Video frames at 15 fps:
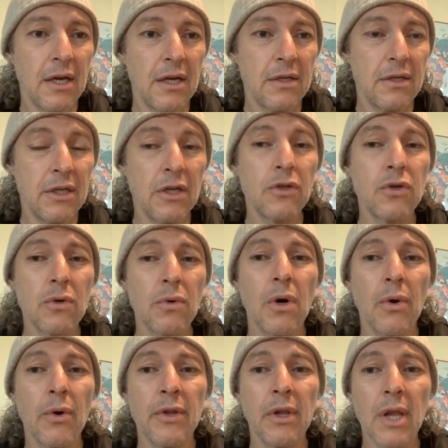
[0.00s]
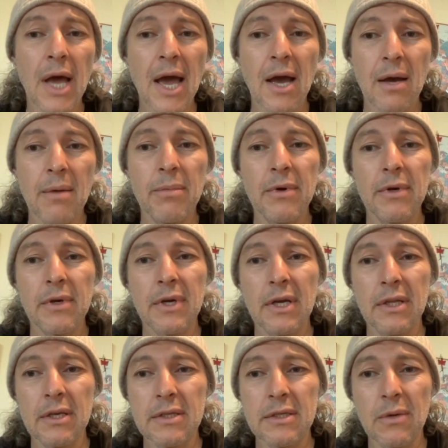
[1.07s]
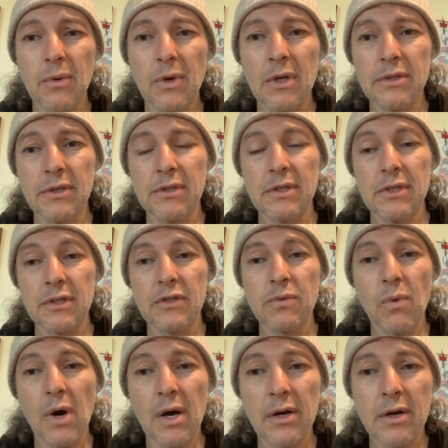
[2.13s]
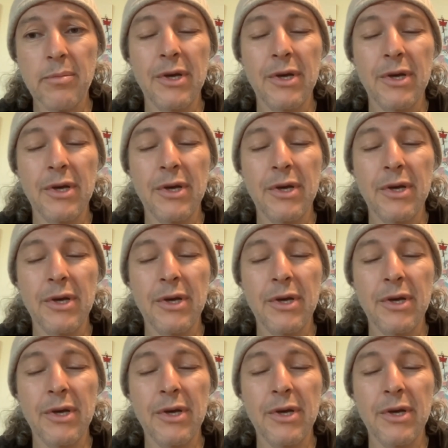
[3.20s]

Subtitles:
D2O in the lab, and they said, well, is this water?